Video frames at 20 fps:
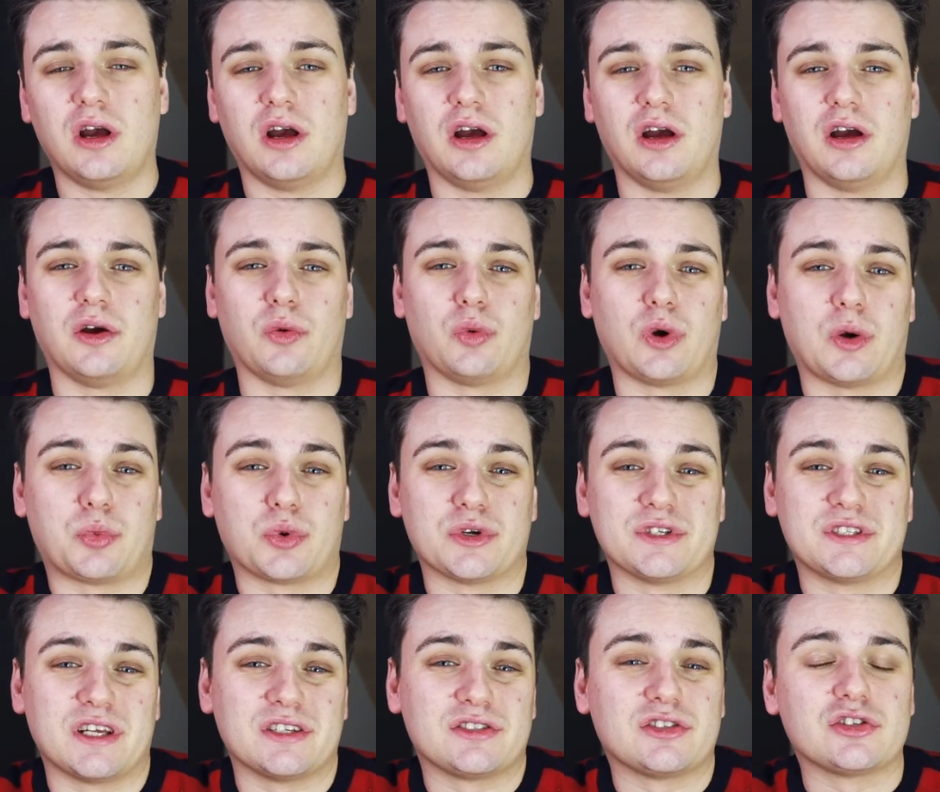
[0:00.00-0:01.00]

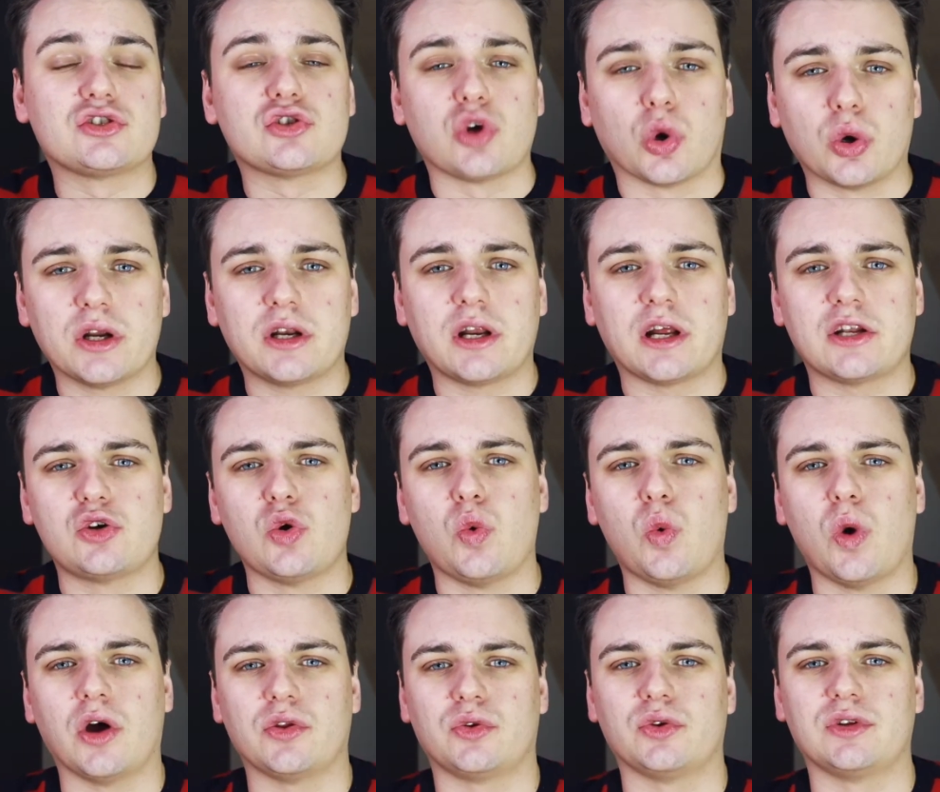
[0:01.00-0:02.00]
represents the story that you
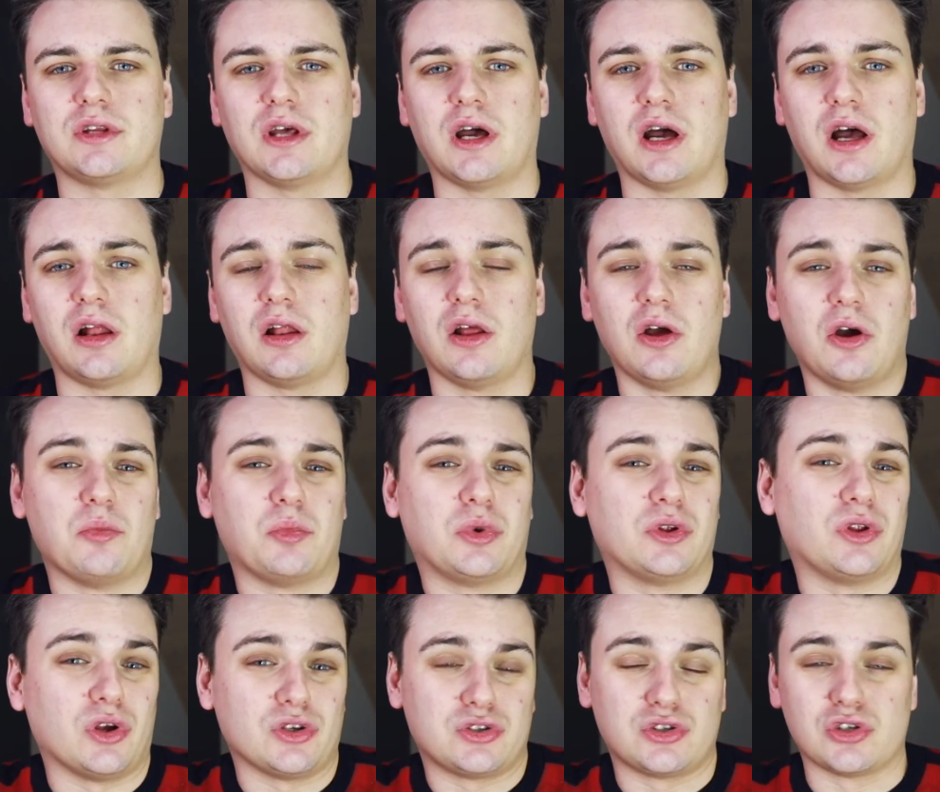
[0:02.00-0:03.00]
want to tell,
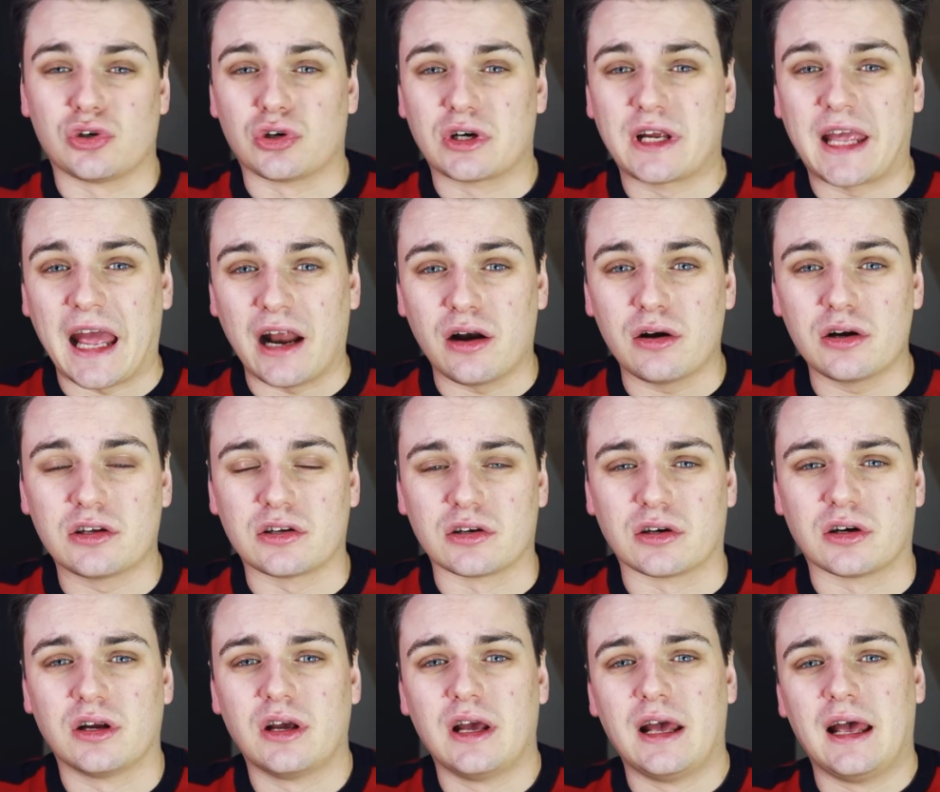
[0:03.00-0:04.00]
but also your
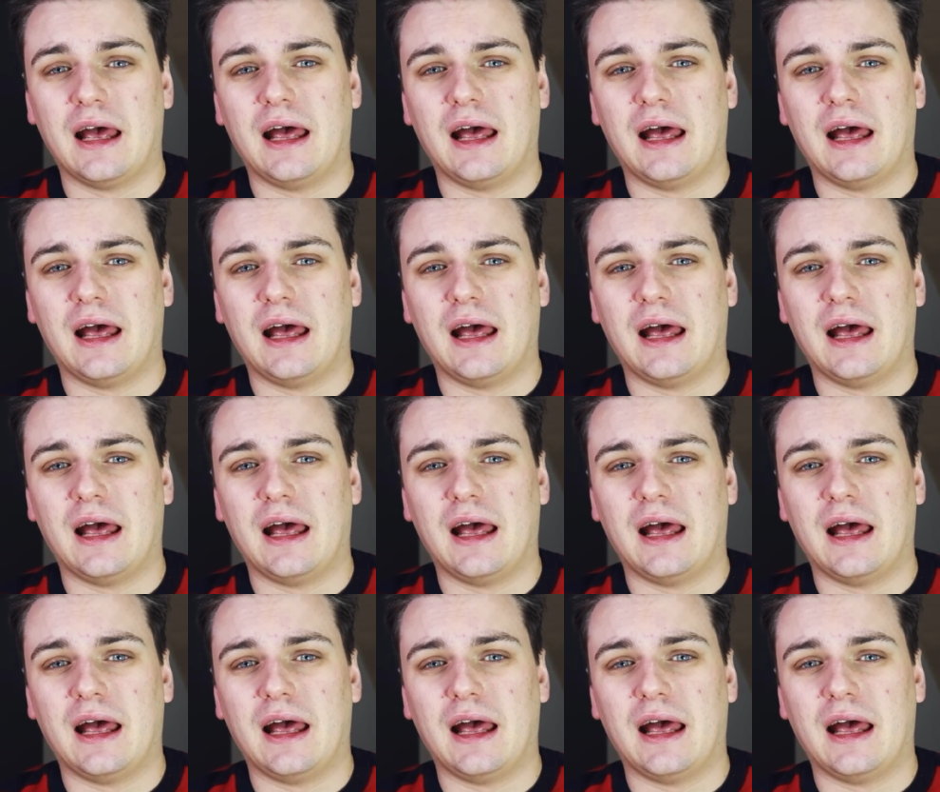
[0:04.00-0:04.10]
character.